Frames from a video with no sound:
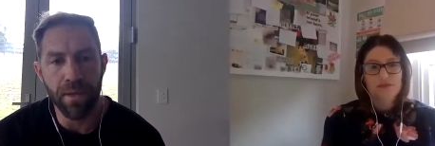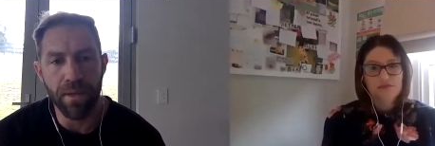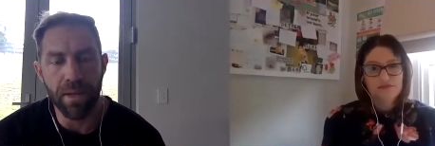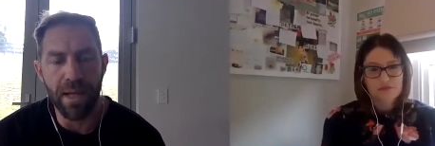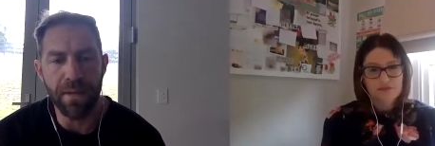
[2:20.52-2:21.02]

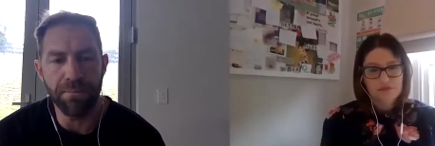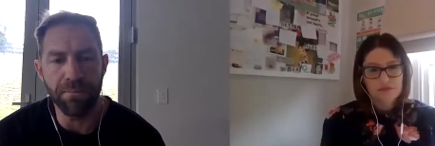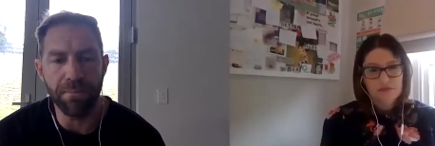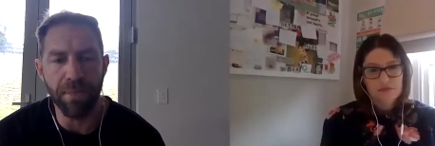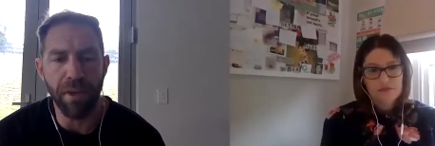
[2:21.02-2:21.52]

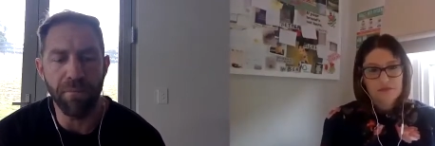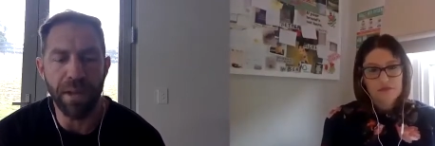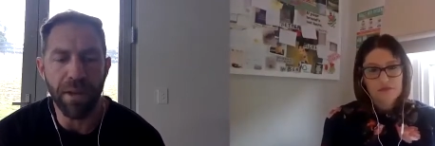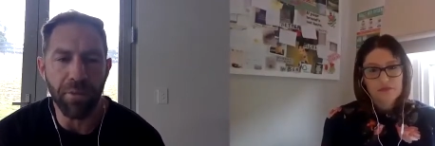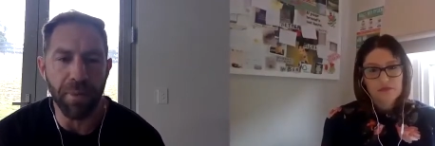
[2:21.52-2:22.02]
Speaker 1: Um, I've
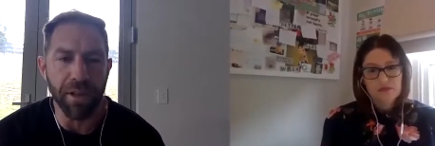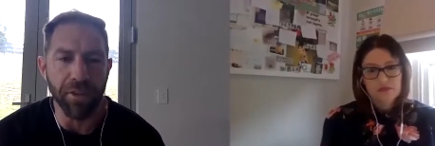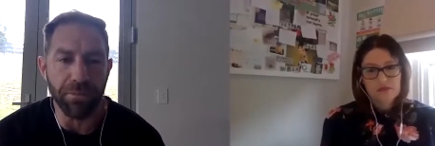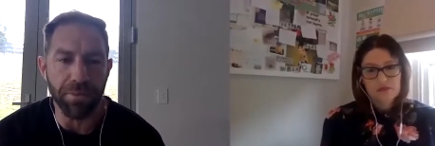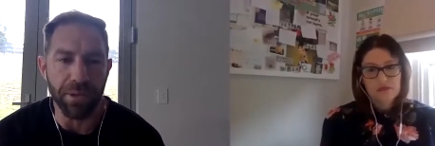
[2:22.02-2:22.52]
been able to
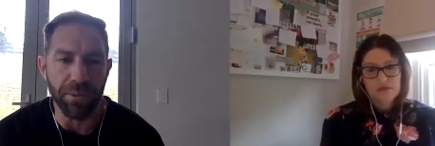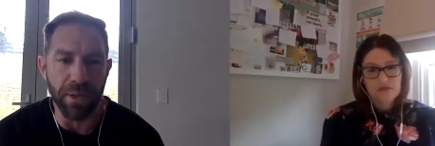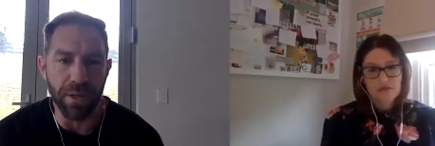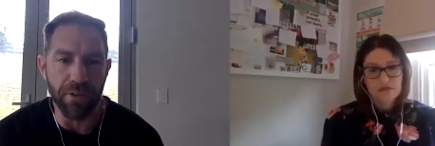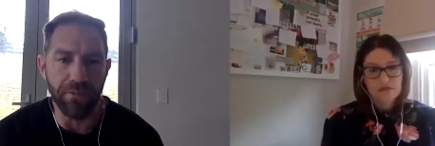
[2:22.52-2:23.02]
manage it pretty
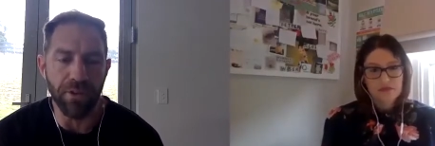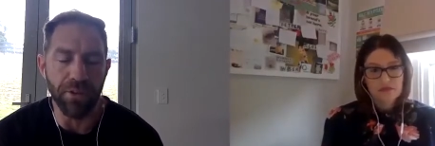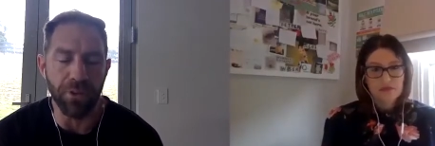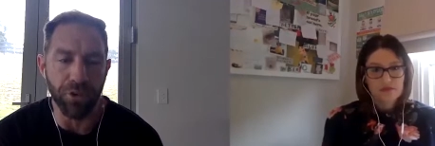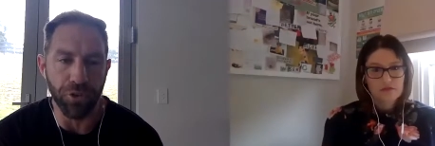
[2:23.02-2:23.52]
well. I've learned a
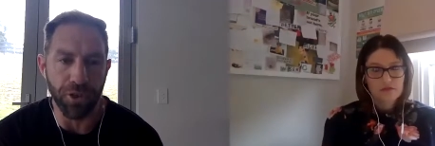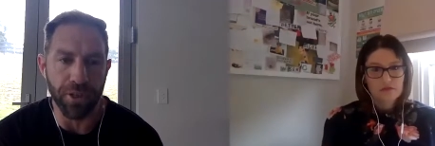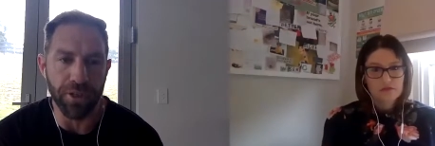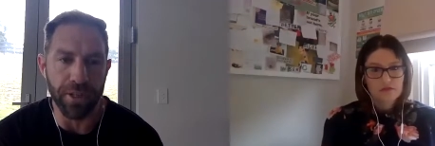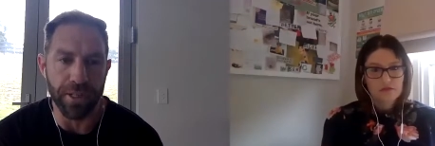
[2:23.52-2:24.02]
few
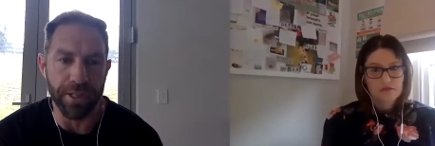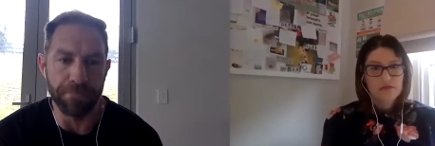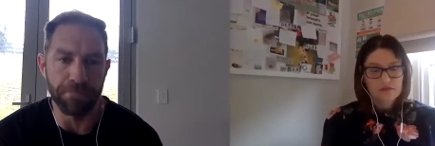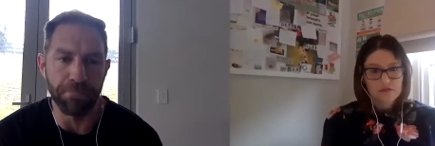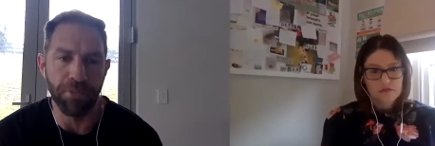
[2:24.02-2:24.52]
tricks
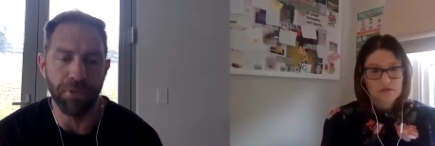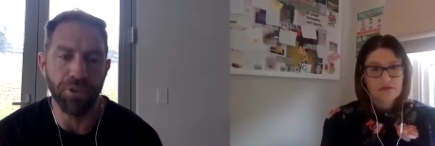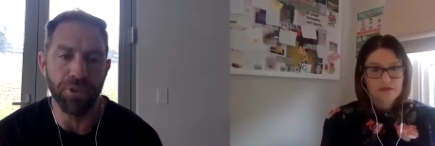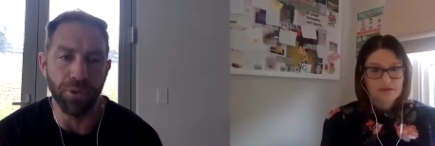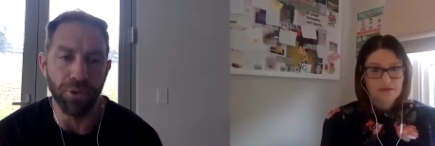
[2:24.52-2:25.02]
um, through
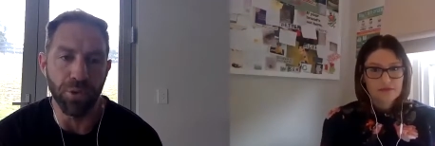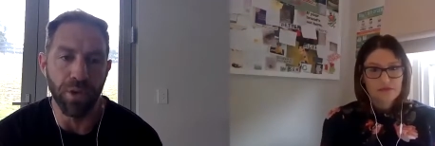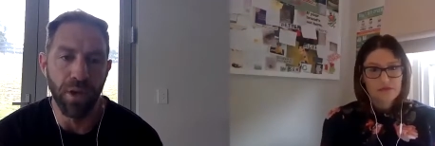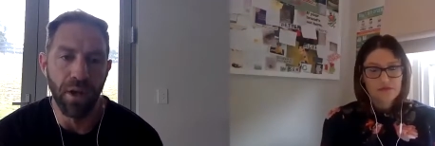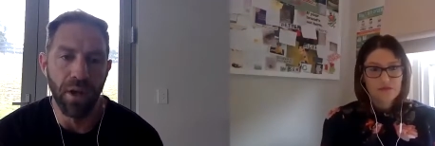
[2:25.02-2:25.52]
school.
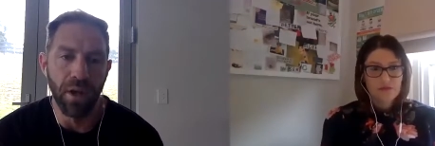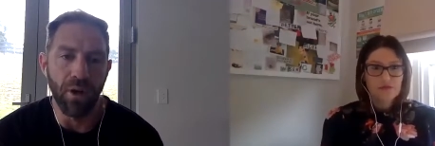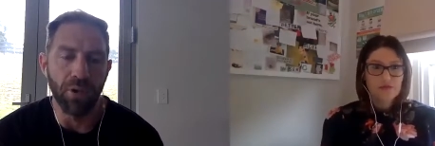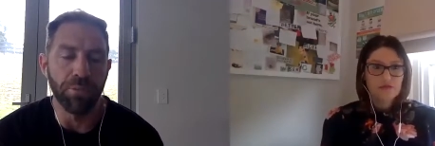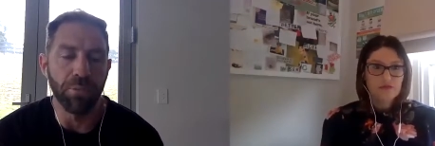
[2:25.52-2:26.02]
I
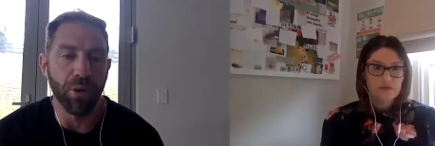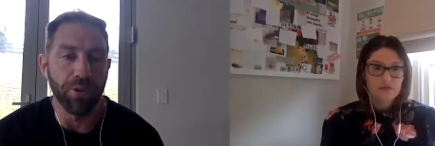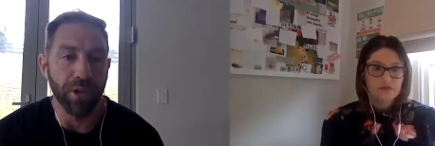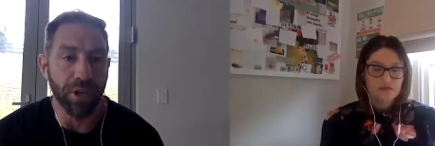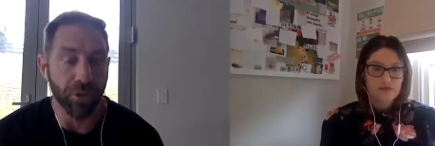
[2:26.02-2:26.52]
was more
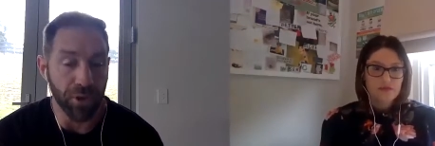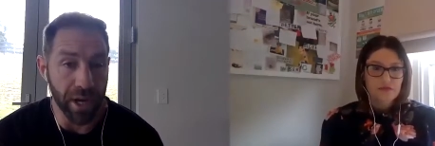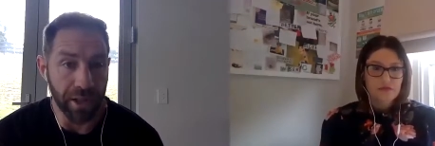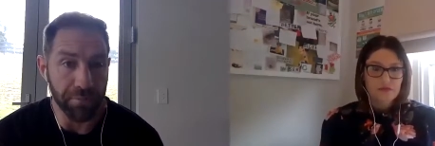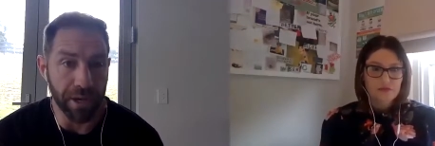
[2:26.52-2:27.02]
of a
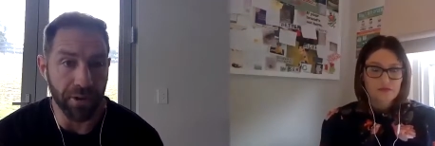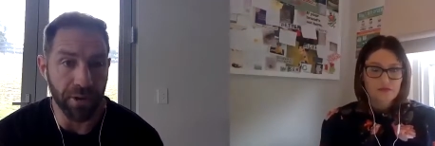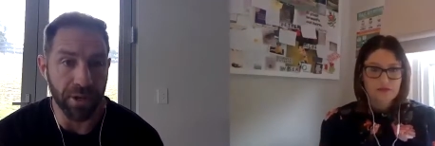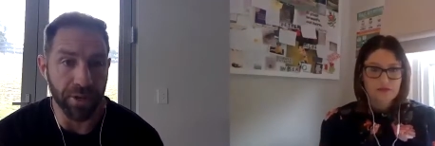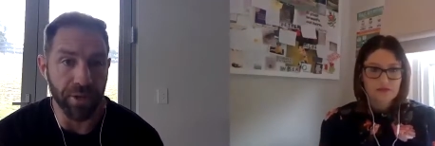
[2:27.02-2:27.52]
creative
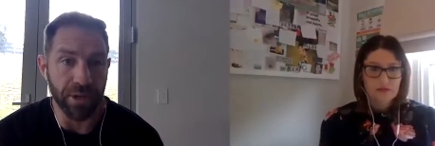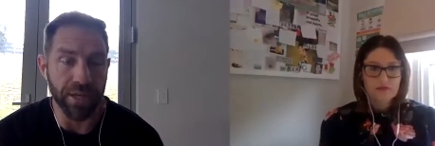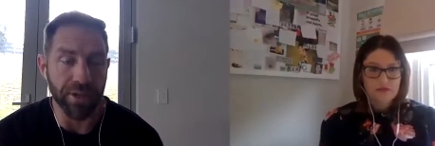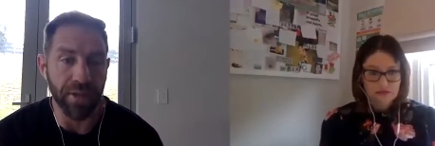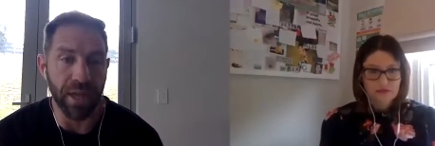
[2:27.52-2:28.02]
background, so I
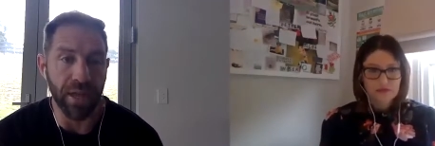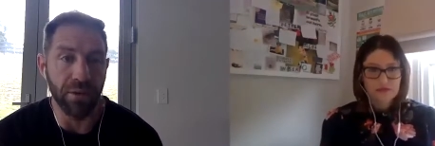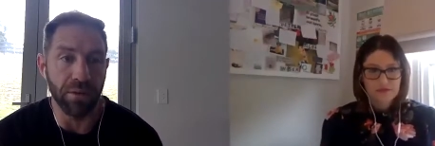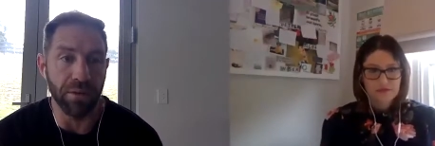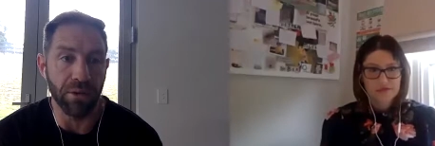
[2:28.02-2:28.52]
guess that
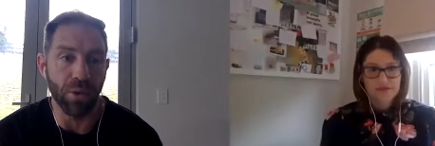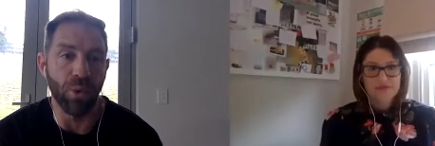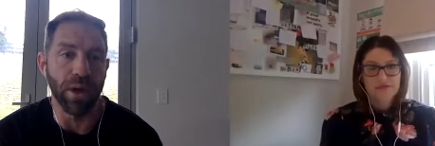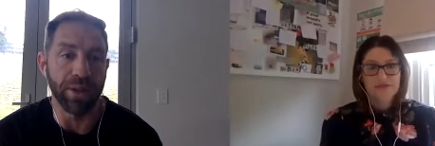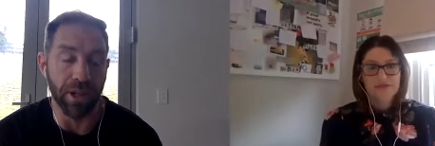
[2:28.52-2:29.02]

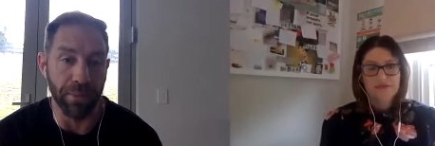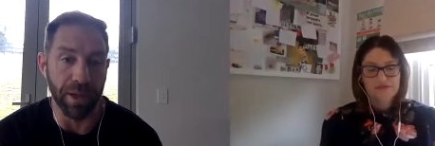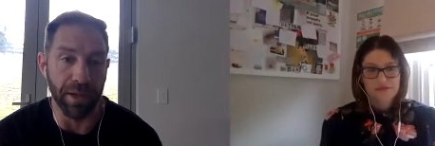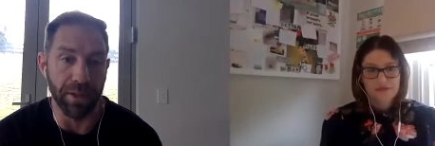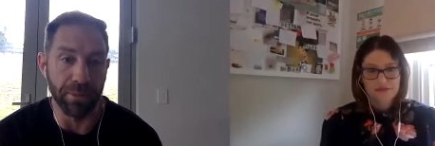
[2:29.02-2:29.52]
always helped me
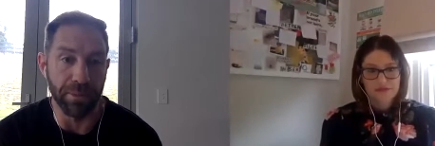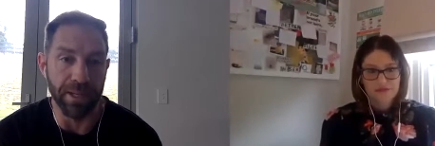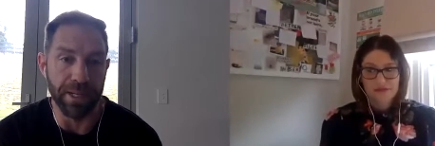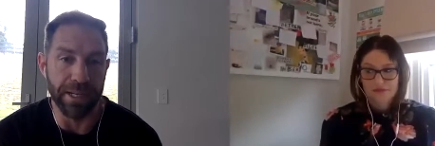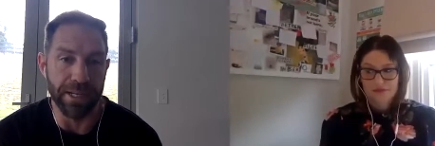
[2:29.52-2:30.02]
out a little bit.
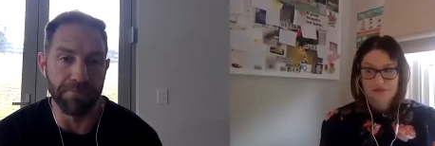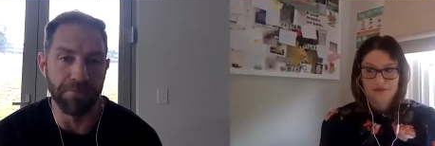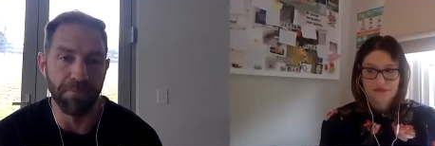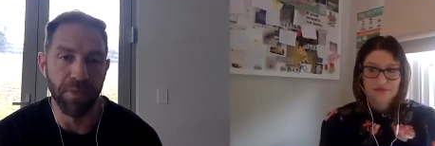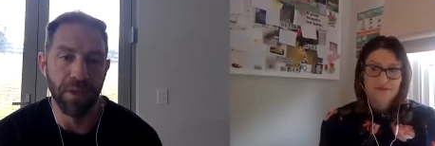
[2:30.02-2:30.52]
Um,
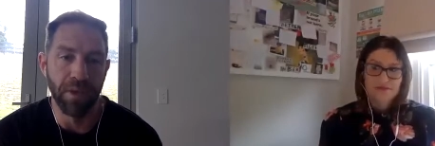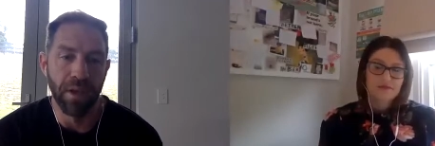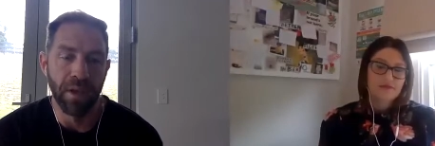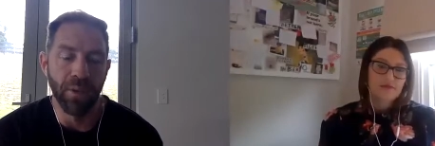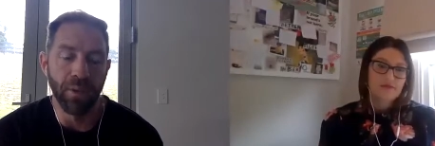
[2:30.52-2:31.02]

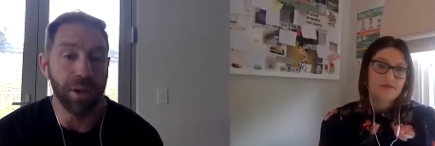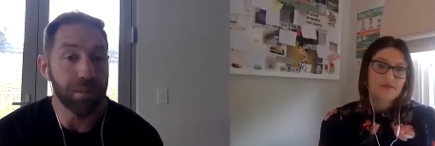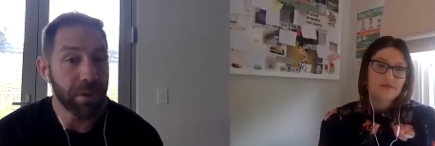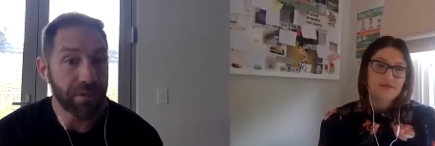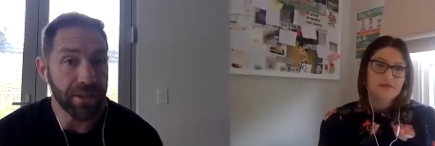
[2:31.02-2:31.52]
when I did
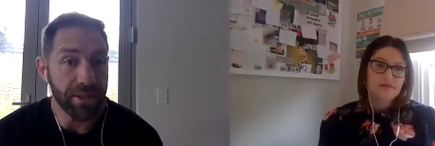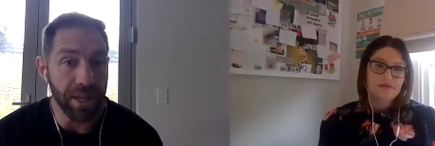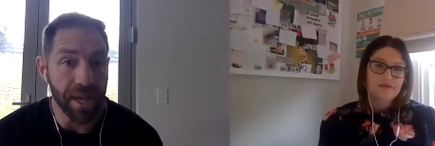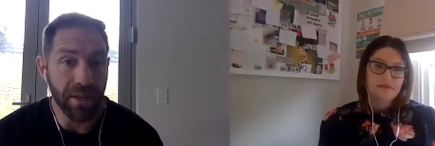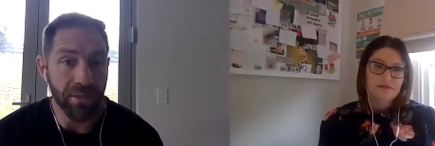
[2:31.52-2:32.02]
my
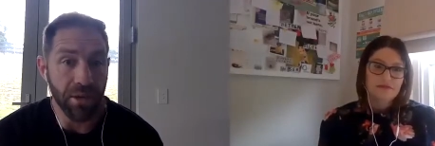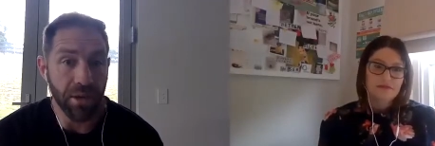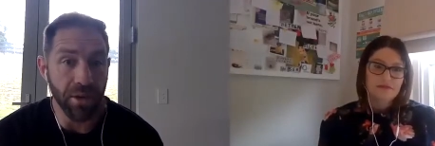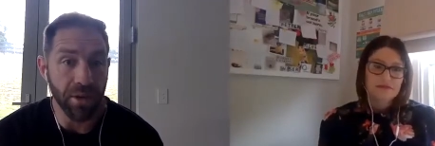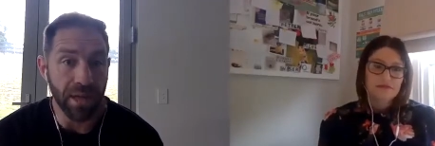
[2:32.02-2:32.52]
VCE, my
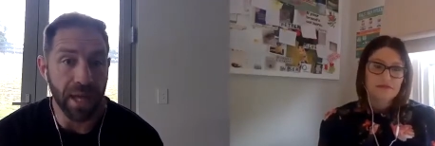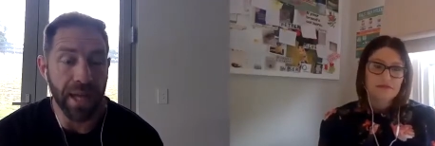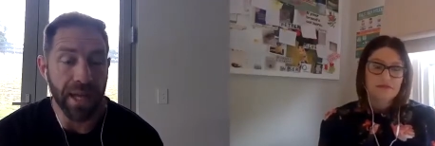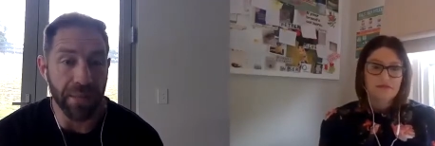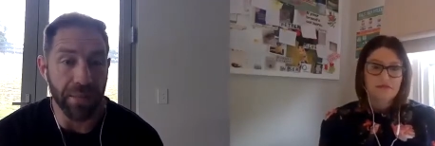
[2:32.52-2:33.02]
only
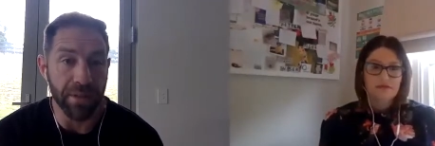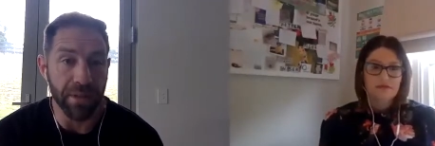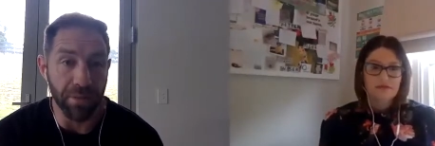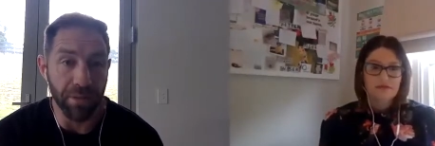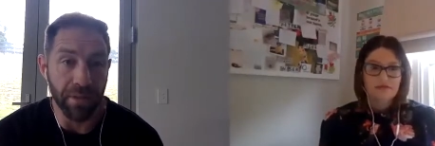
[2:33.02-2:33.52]
academic subject